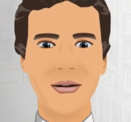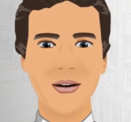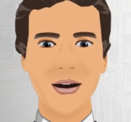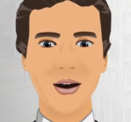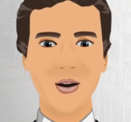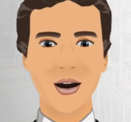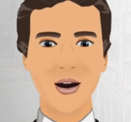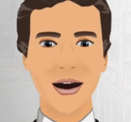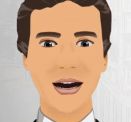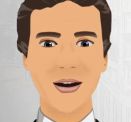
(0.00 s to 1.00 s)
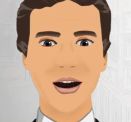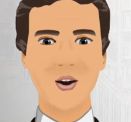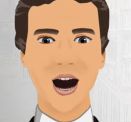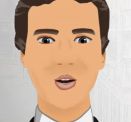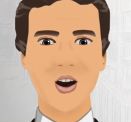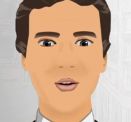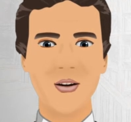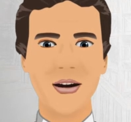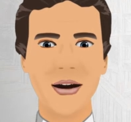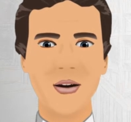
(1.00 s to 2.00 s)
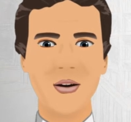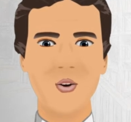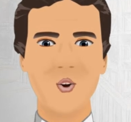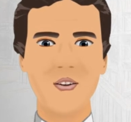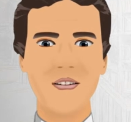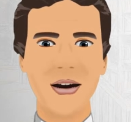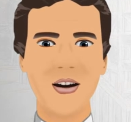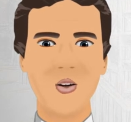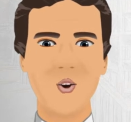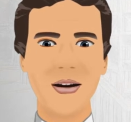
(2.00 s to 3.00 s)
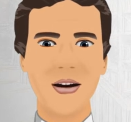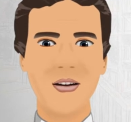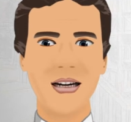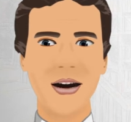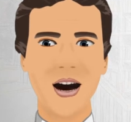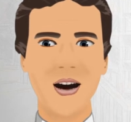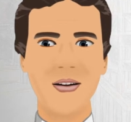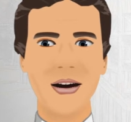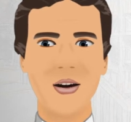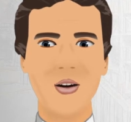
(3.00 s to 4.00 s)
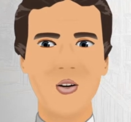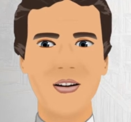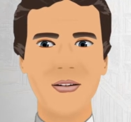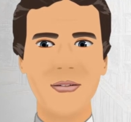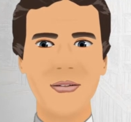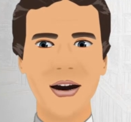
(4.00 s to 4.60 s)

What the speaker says: The 1964 Summer Games were the first Olympics held in Asia,